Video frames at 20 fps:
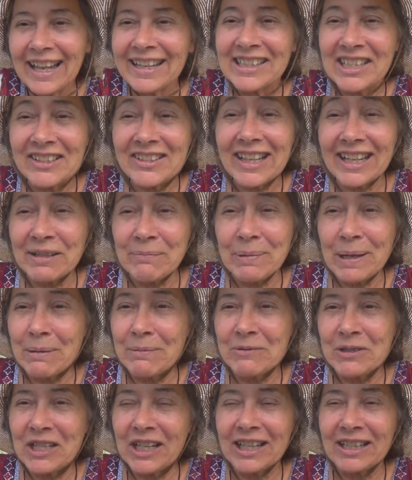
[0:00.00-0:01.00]
Just like a
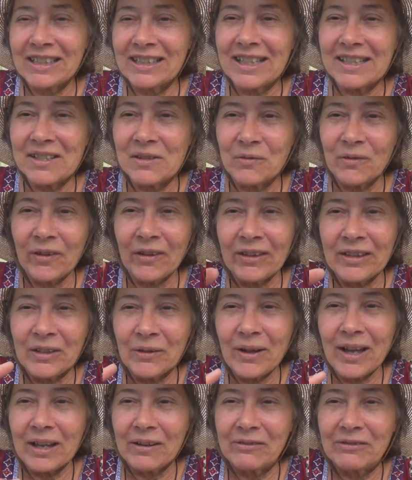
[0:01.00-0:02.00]
baby chicken doesn't really know
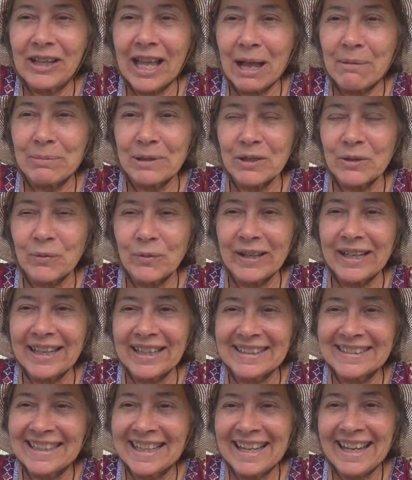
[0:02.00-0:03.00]
how to flap its
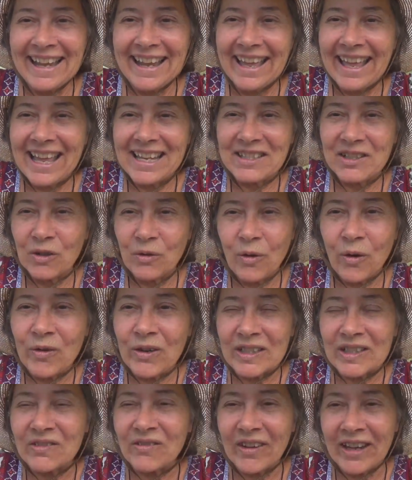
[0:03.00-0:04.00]
wings, it hasn't grown
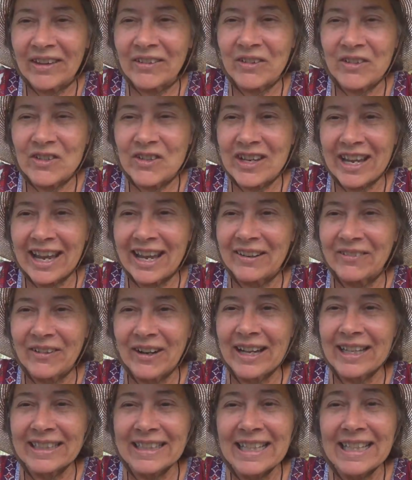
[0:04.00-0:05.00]
its feathers yet,
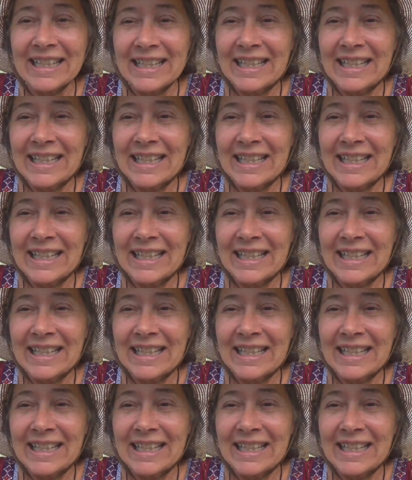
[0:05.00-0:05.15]
right?